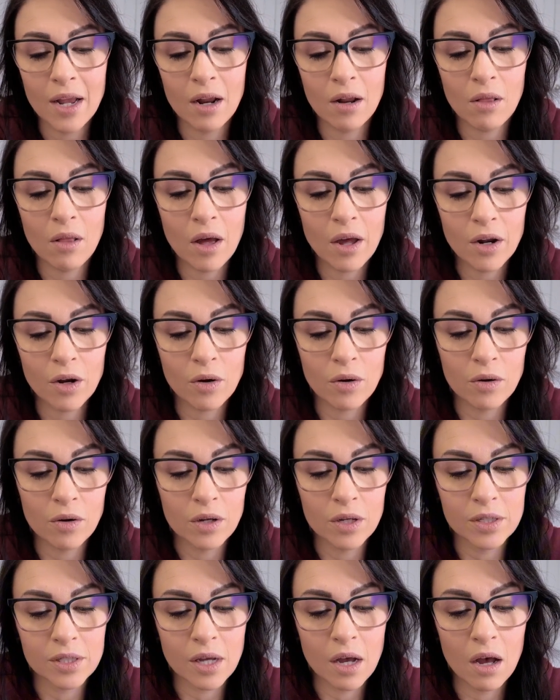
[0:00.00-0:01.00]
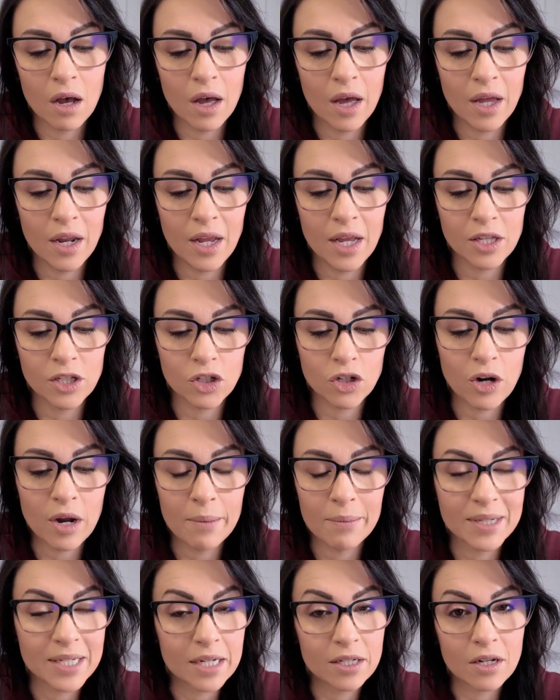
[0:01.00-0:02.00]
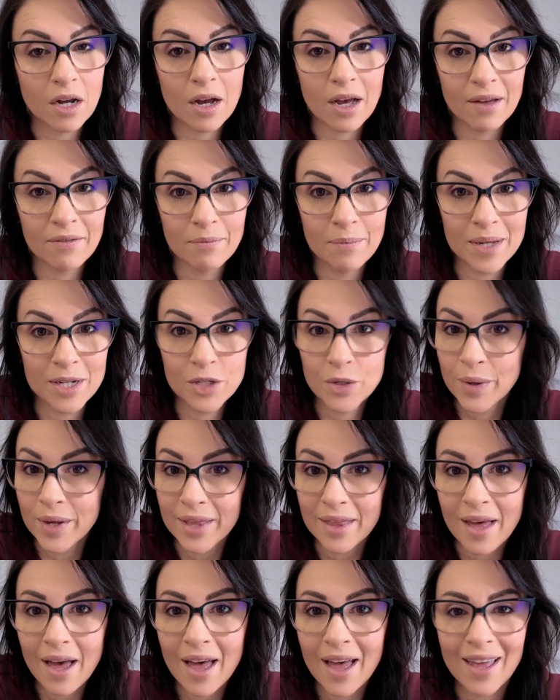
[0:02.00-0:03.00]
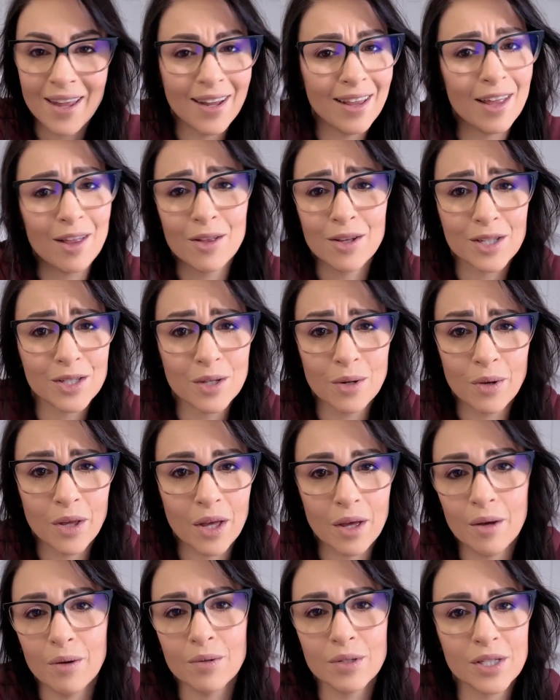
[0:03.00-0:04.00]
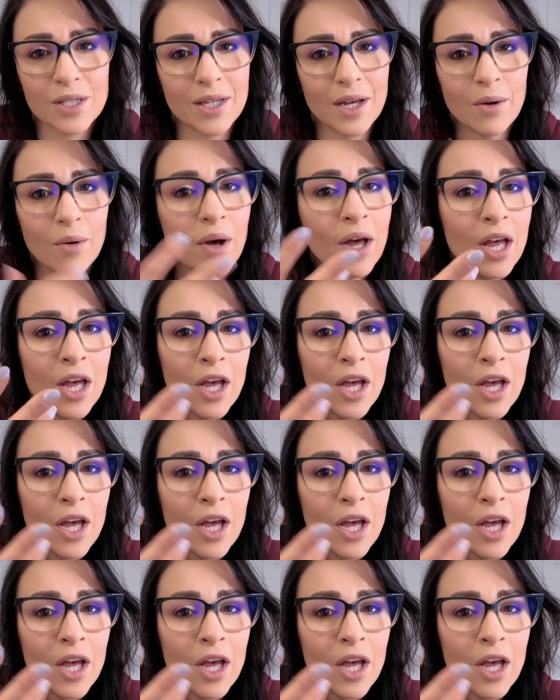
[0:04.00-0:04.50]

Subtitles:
And a lot of girls on Instagram and TikTok have been doing that, and they look so cute. So